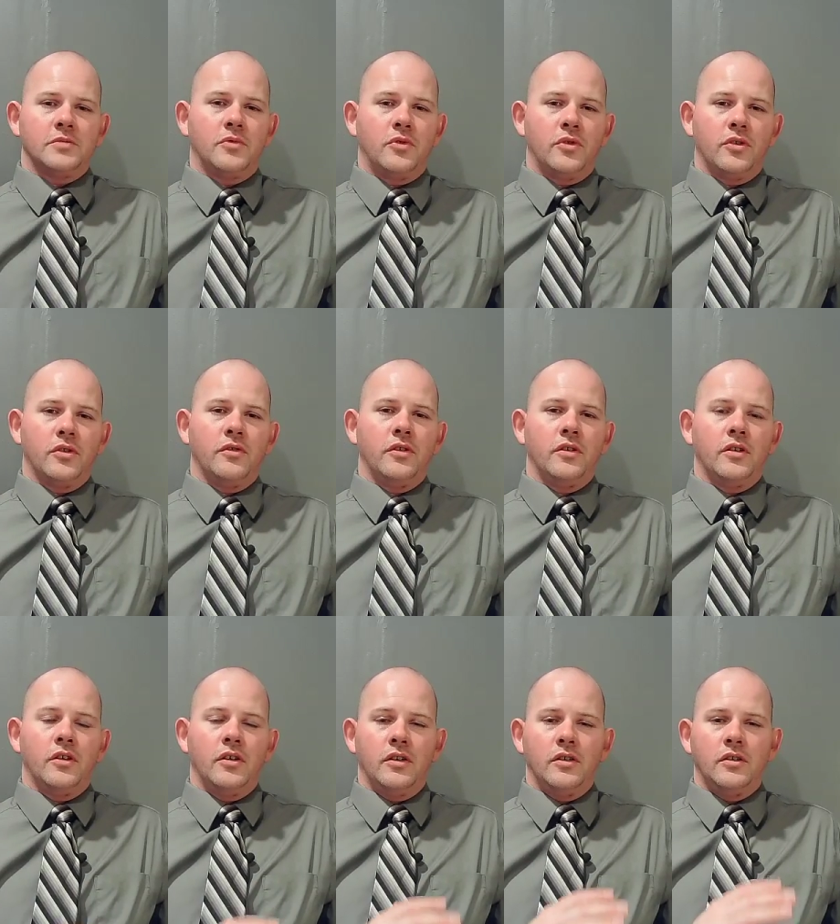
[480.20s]

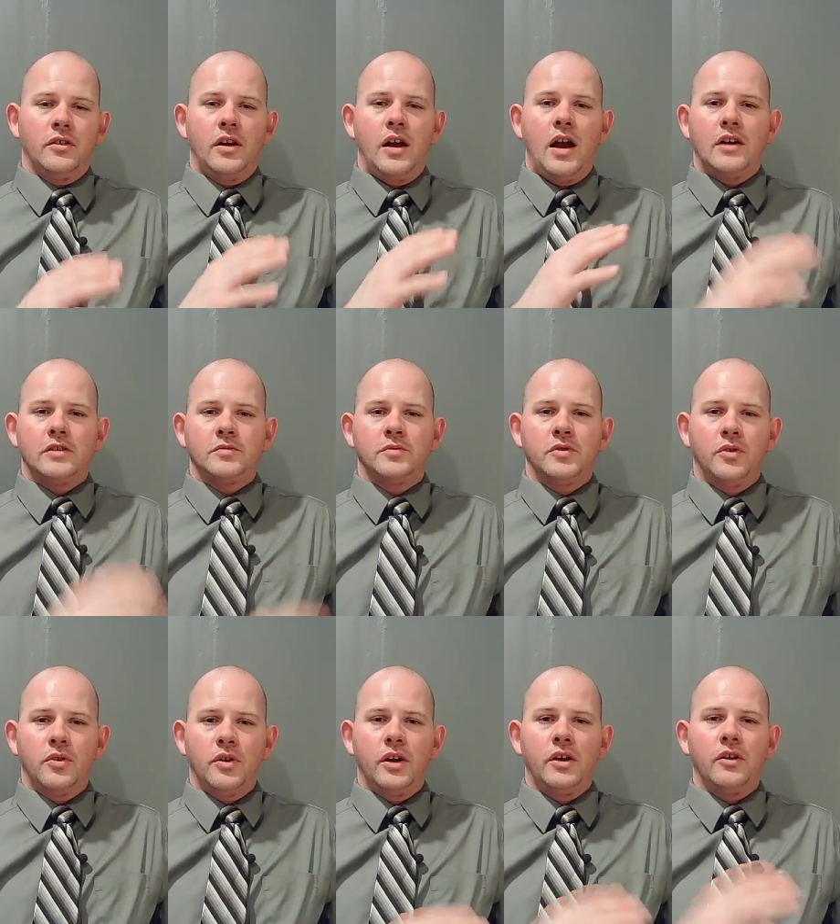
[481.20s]

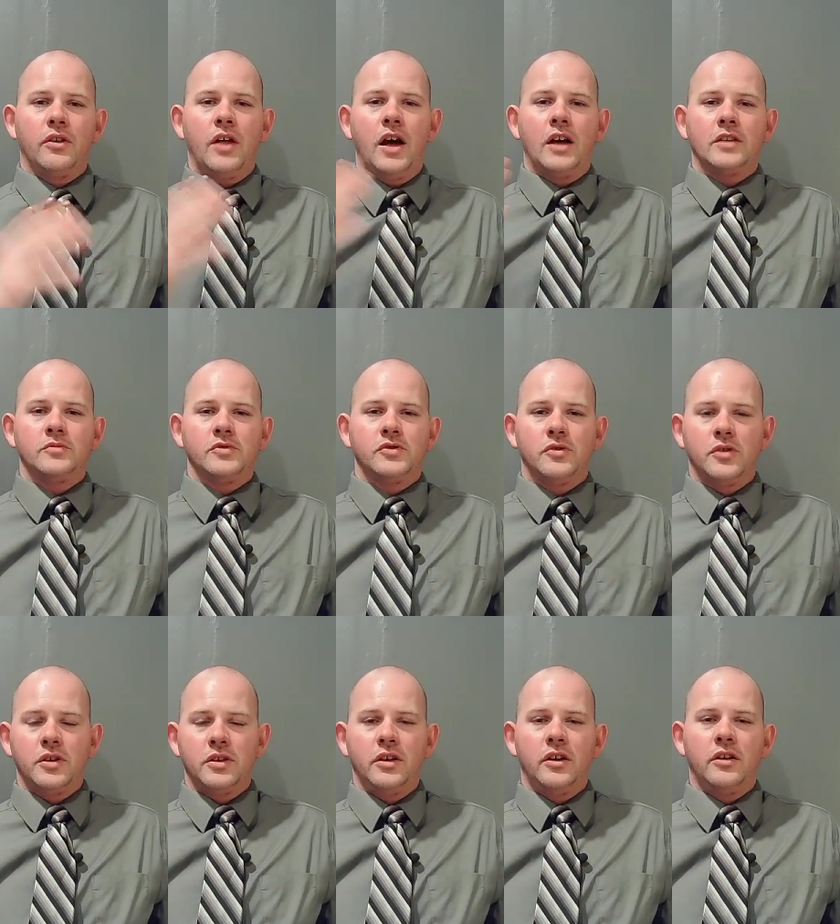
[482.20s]
Minority or the House
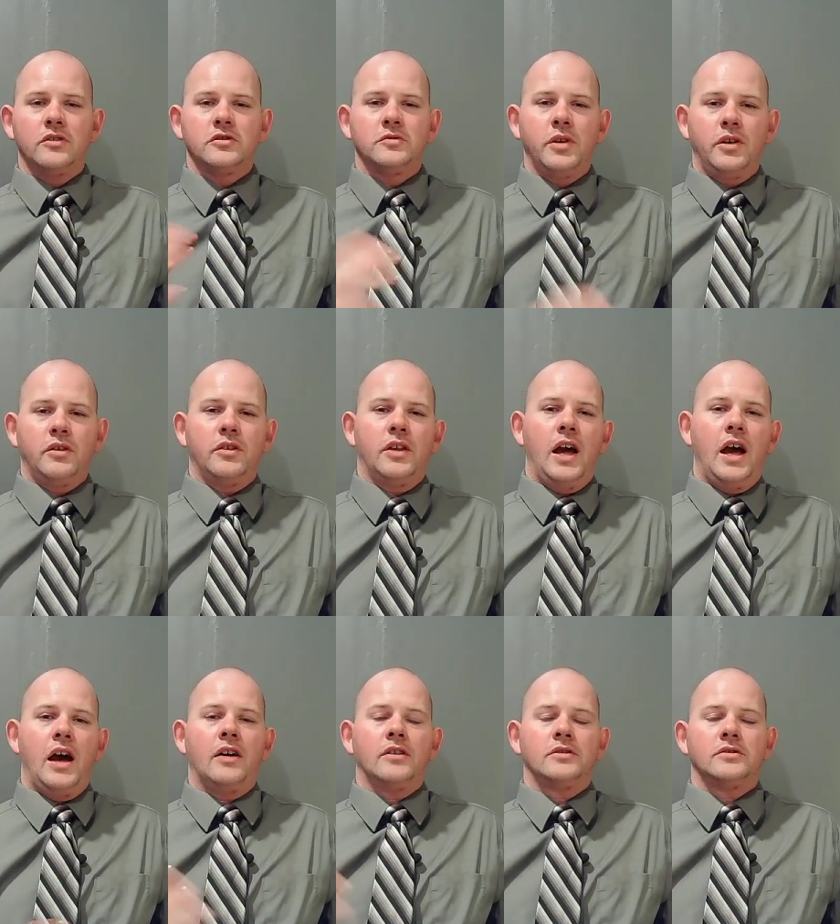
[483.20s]
Majority Leader, Speaker of the
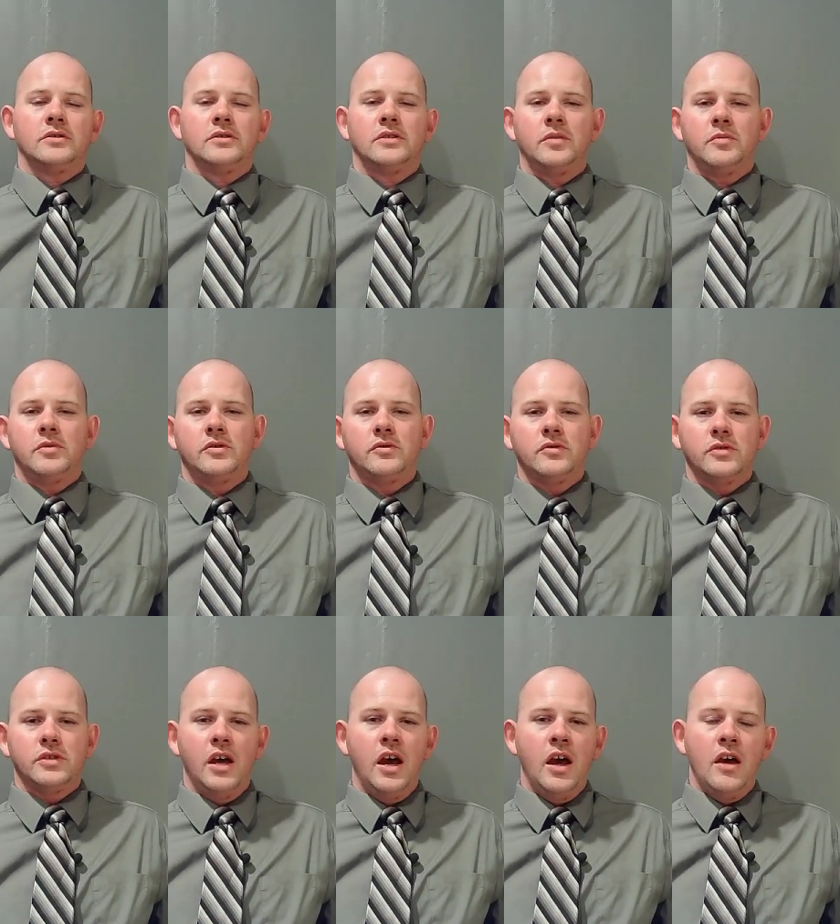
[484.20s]
House, the Senate
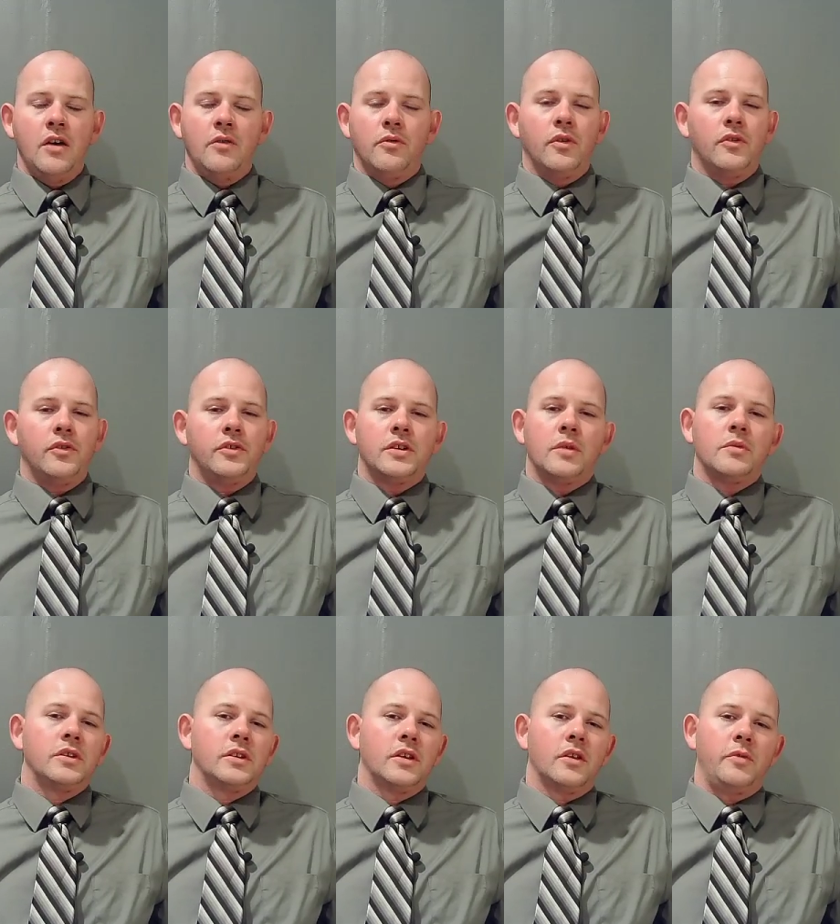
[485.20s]
Majority, some of
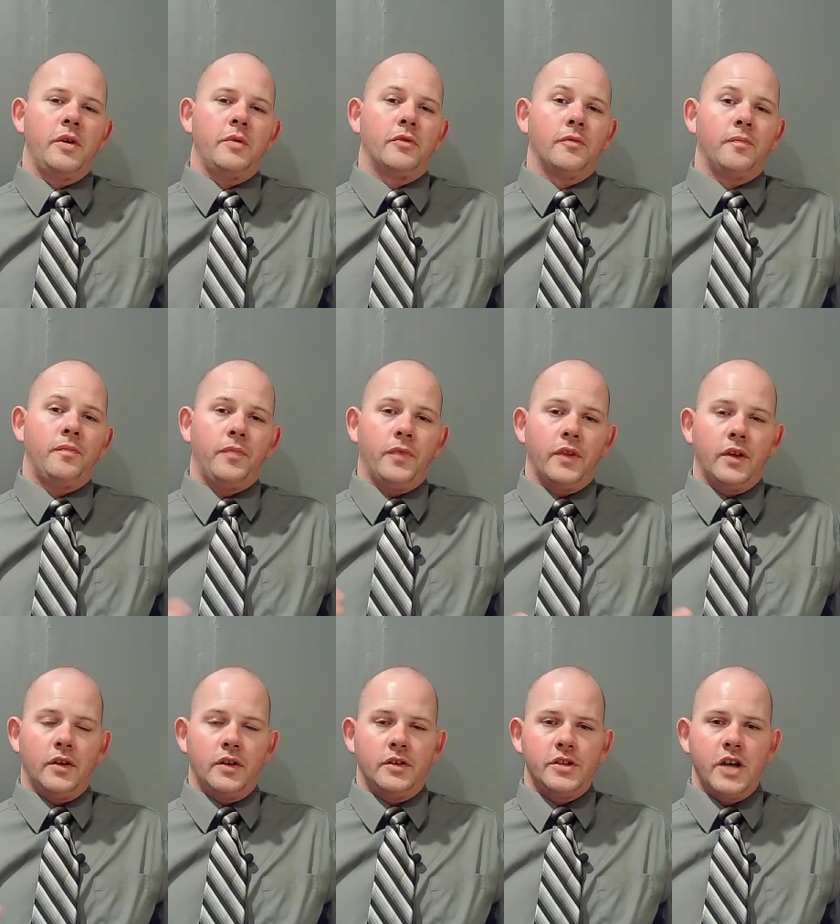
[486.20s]
these other people,
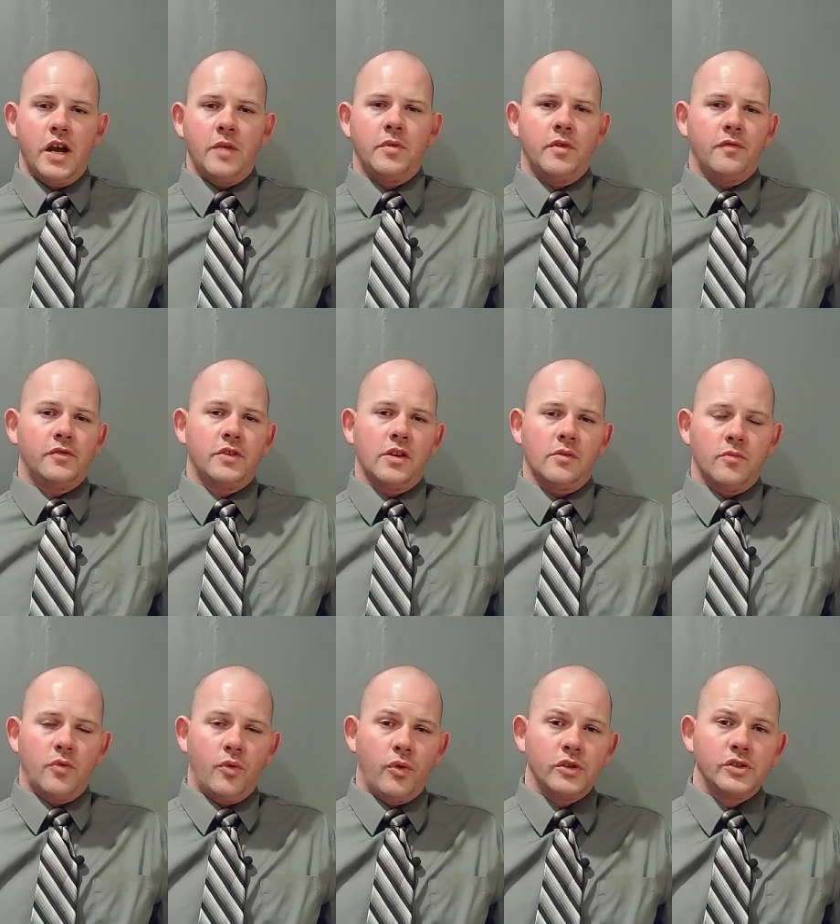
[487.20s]
the chairman of certain
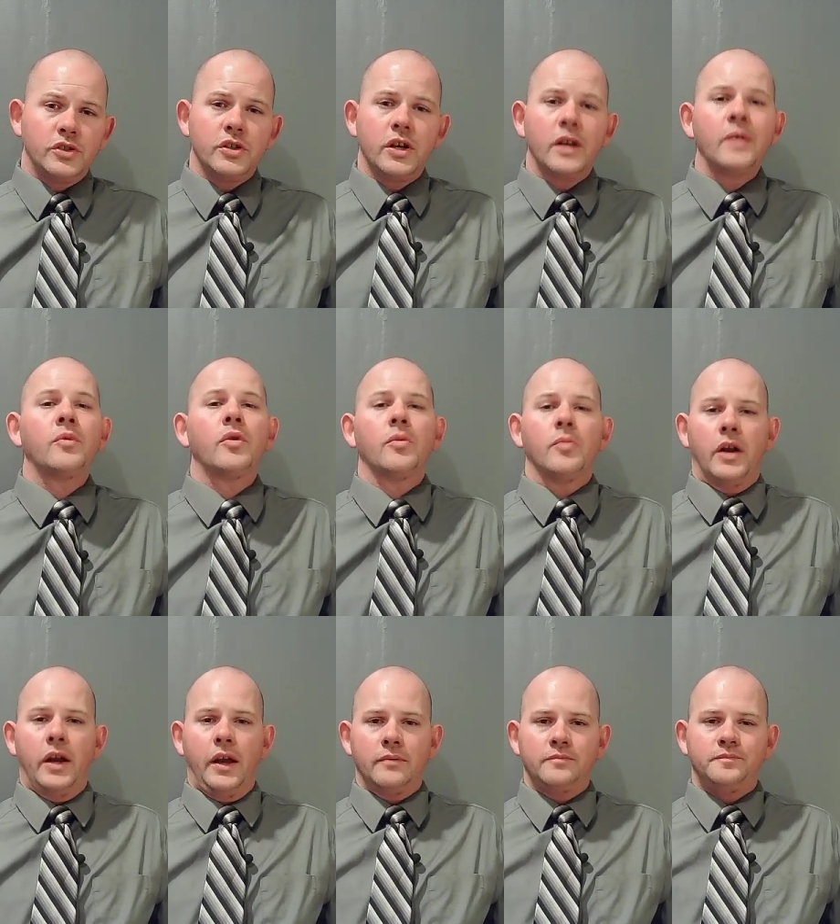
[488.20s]
boards, you're getting more money.